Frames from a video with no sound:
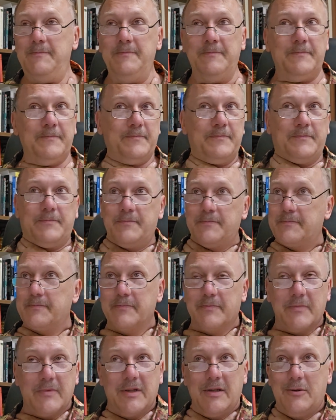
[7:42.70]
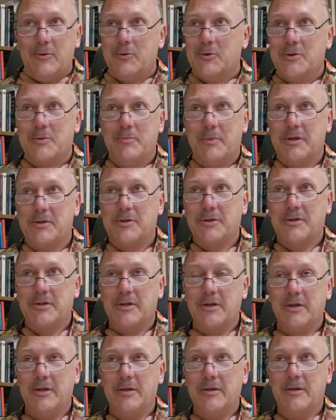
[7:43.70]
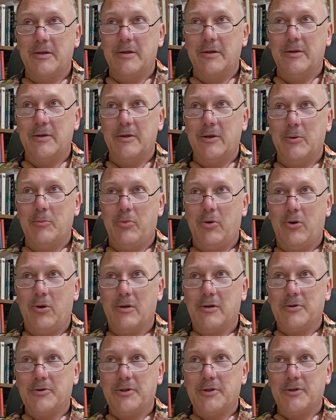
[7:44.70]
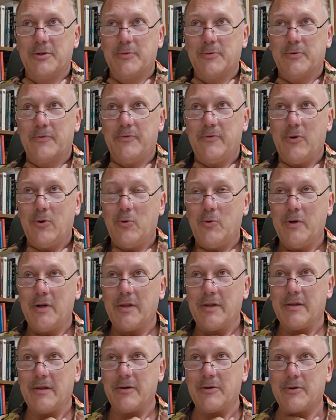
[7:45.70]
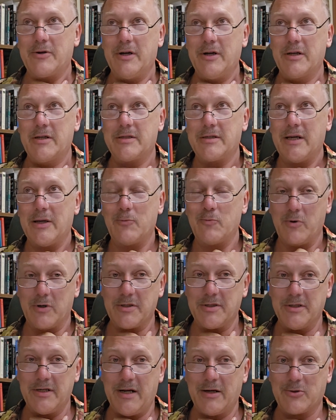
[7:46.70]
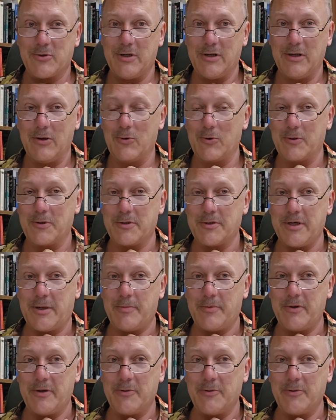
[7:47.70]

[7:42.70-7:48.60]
you know, as much as the, the, the apologies were flowing, they're trying to say it wasn't actually Lord's Supper.